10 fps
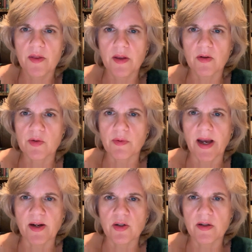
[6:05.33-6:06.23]
Those were
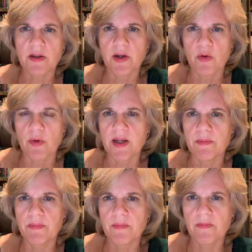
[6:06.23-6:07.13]
actually the
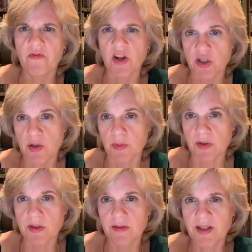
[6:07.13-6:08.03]
green
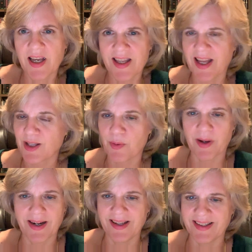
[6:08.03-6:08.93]
vegetables. That's
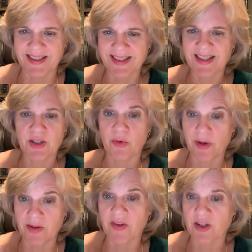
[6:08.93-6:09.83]
what it is. It's
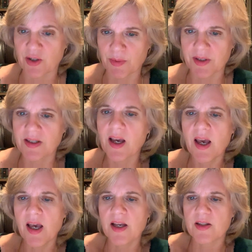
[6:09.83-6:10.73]
green vegetables.
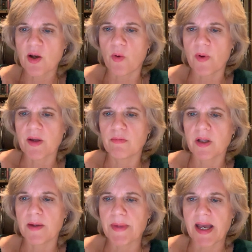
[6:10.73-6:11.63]
So we can
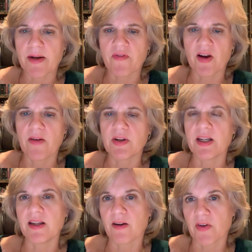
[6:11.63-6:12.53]
blame Adam for having
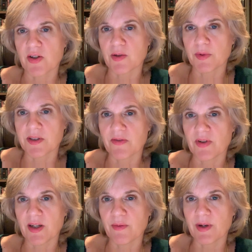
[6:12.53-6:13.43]
to eat our vegetables every
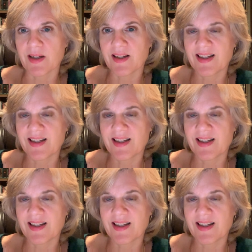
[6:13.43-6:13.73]
day, right?